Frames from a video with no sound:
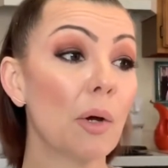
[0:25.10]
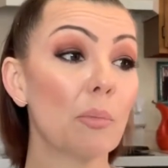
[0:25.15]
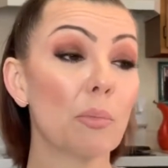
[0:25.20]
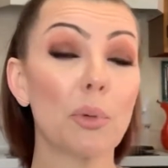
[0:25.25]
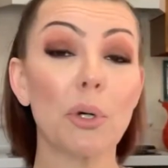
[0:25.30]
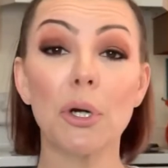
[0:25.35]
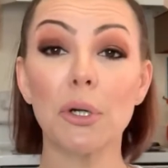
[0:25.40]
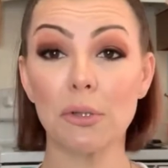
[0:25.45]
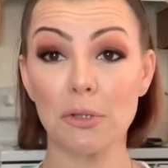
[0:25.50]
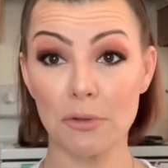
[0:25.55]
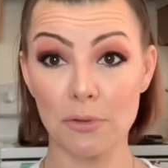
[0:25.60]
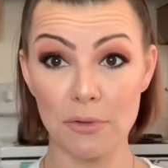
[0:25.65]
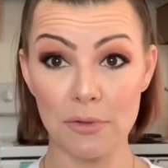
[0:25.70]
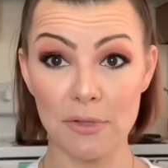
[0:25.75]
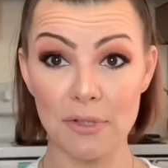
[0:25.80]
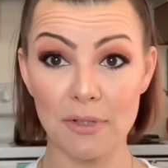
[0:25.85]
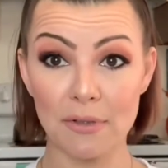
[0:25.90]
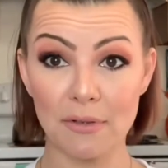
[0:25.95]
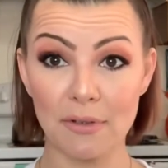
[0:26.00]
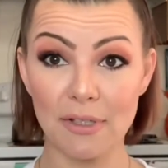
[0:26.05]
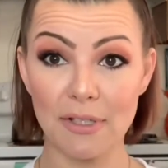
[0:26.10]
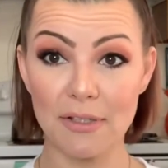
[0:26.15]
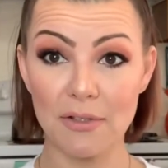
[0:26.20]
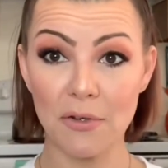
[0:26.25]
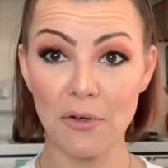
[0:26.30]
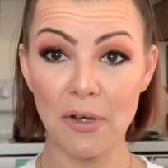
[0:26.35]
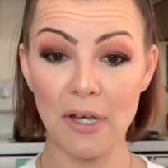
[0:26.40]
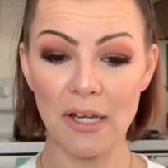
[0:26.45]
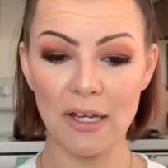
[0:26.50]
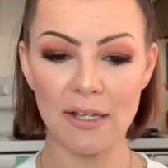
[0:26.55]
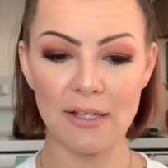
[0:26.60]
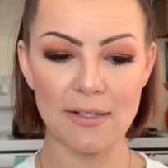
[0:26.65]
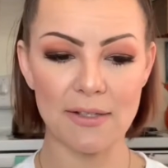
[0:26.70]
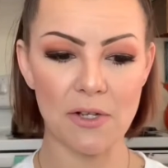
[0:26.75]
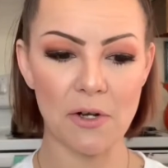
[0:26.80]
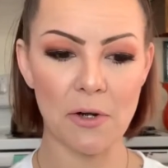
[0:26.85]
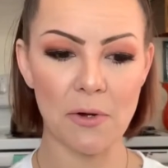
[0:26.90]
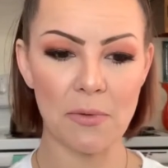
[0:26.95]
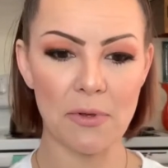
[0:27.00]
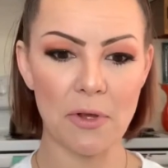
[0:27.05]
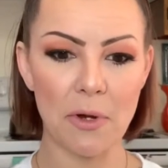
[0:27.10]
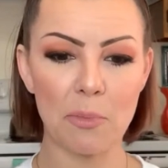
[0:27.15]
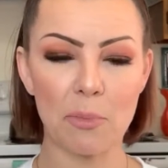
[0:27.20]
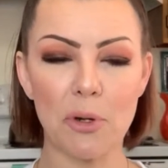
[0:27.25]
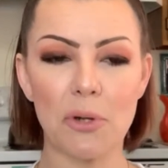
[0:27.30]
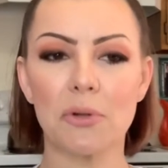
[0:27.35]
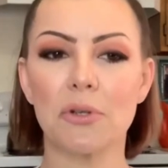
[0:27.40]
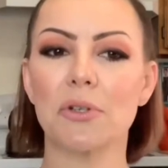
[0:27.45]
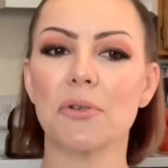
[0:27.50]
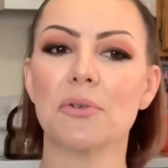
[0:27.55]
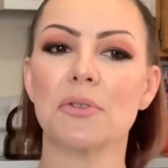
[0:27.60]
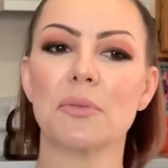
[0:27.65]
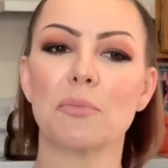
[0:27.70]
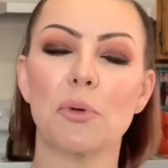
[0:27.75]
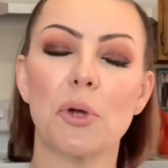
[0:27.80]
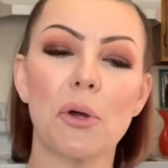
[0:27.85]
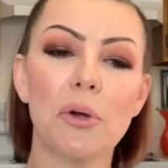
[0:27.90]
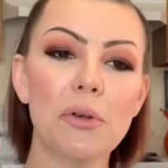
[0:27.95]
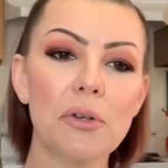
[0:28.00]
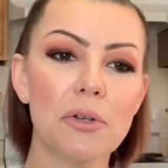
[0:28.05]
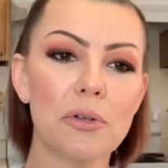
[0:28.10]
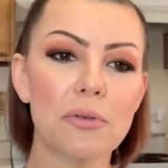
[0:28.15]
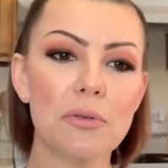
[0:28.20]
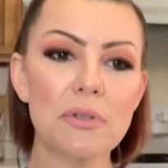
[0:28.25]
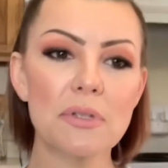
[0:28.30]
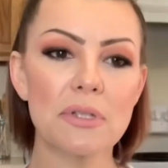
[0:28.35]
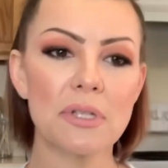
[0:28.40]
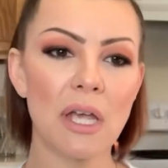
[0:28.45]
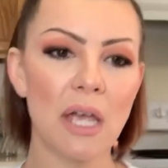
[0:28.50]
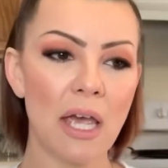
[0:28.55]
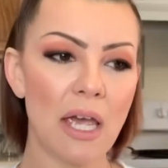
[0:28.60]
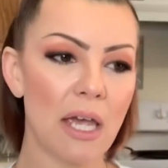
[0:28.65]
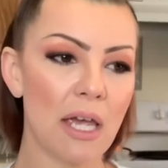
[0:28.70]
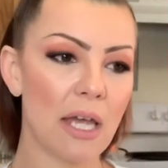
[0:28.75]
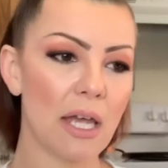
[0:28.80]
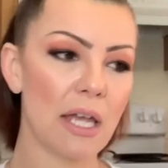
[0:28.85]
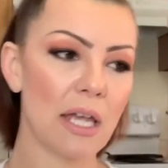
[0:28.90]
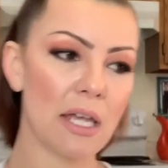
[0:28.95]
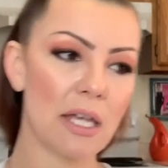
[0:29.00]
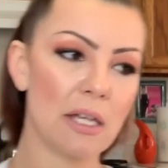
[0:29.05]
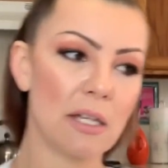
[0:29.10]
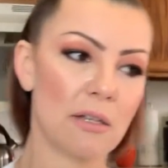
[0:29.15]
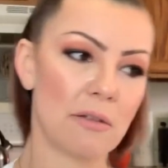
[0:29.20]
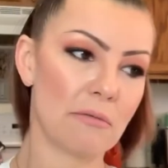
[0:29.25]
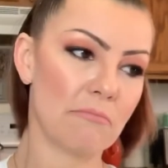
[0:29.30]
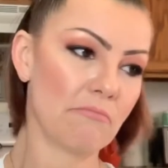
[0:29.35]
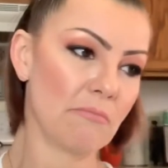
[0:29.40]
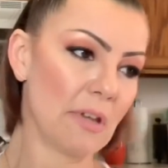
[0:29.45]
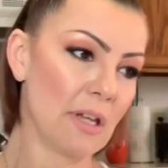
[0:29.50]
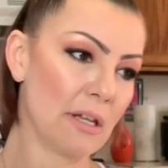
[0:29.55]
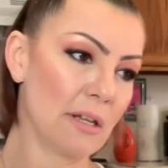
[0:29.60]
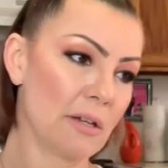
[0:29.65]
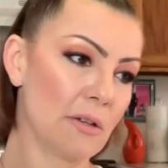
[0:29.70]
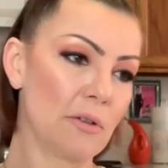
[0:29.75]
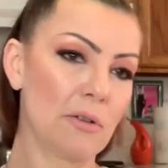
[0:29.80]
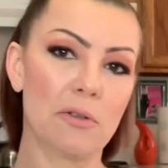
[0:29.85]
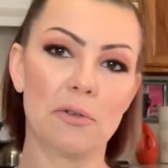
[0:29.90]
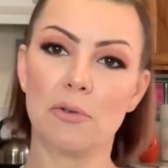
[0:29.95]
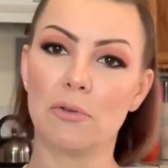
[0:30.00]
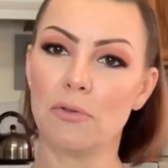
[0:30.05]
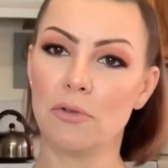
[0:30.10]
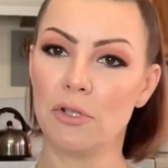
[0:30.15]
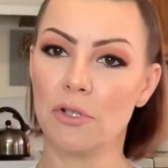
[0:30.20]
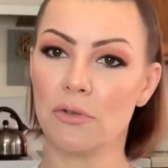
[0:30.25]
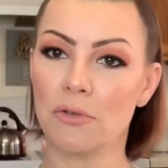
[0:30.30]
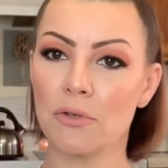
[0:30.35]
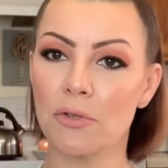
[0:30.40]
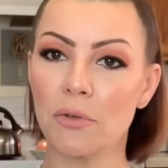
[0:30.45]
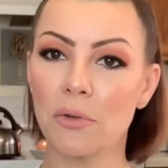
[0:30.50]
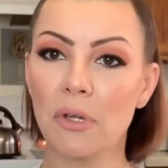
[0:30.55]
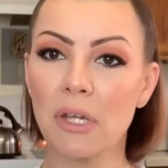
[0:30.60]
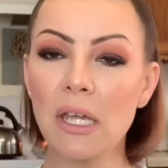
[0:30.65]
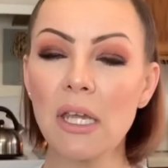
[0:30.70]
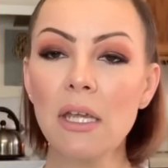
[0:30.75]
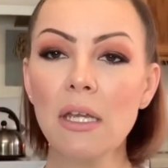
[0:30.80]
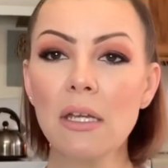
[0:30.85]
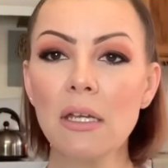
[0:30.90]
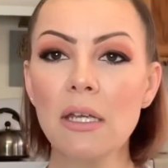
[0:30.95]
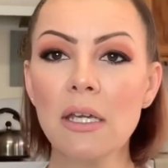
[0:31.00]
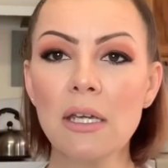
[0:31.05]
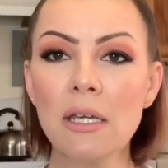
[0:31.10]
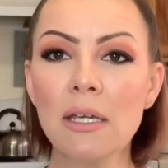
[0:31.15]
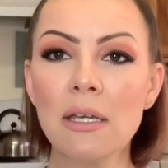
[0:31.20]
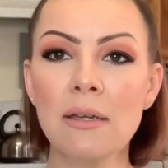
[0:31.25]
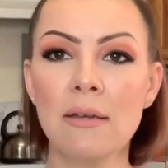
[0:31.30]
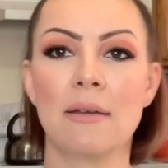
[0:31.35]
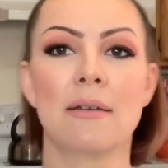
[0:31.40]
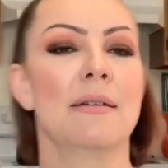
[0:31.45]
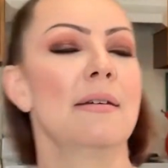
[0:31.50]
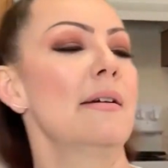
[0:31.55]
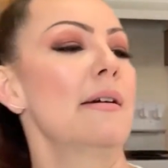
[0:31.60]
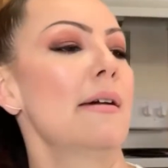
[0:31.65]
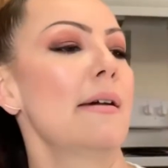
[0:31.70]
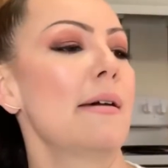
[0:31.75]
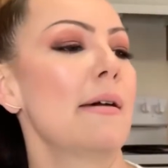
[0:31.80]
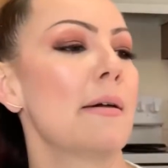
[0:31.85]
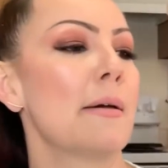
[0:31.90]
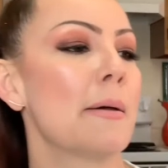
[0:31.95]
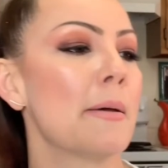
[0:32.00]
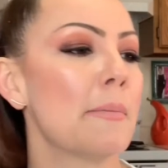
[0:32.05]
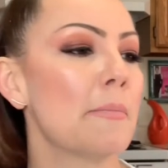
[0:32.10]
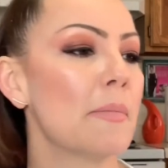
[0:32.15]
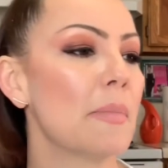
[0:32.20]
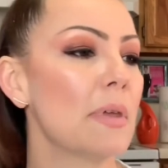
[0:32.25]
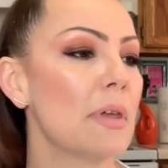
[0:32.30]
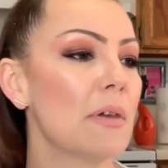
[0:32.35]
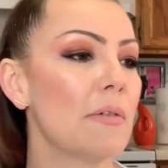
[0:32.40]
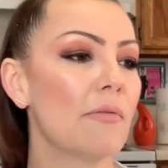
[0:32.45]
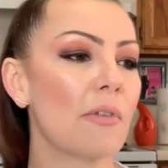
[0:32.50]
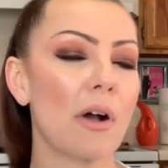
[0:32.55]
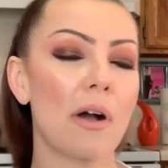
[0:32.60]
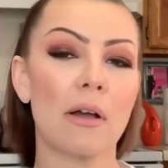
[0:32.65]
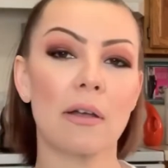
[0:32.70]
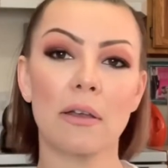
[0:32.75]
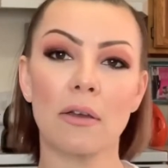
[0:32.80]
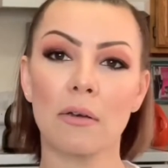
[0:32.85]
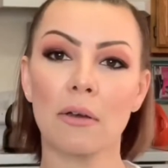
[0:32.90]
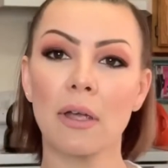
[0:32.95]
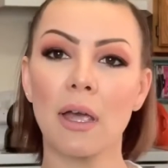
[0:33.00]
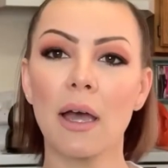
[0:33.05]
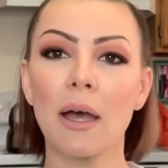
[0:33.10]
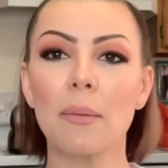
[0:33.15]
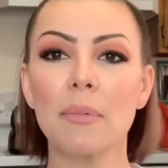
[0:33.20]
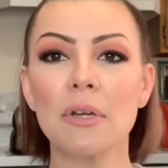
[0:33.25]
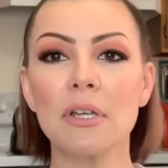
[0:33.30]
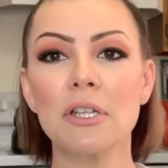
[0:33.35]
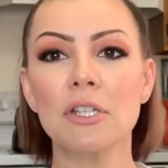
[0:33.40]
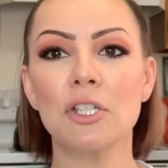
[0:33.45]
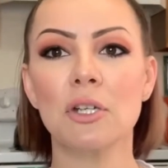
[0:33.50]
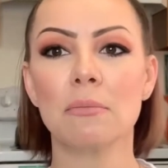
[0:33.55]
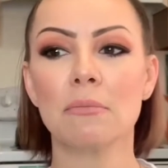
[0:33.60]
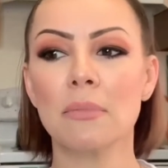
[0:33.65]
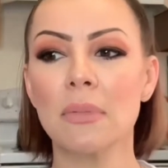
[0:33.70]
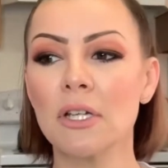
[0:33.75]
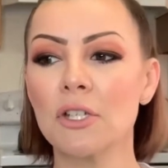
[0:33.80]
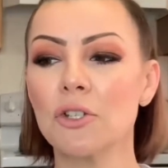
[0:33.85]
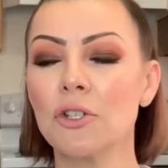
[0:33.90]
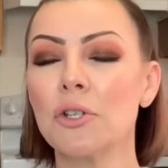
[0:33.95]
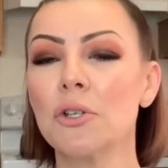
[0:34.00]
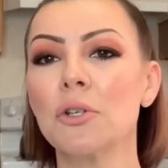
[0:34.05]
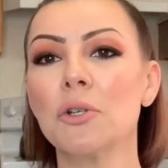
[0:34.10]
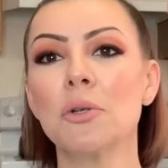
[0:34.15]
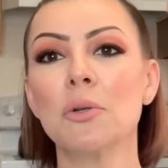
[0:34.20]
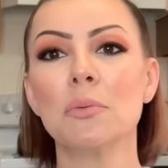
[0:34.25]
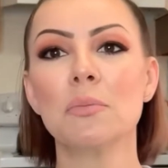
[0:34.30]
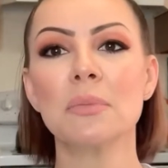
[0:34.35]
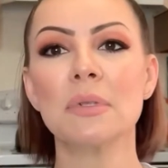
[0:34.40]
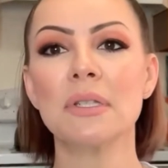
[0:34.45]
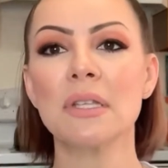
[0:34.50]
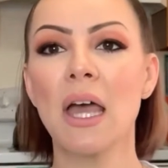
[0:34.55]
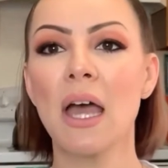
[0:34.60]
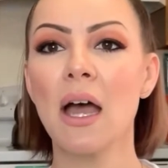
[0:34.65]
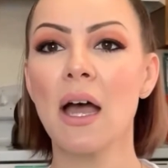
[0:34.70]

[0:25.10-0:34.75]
Produce. Let's go ahead and get started with our produce. Produce, it includes your zucchini, you've got your cabbage and mushrooms,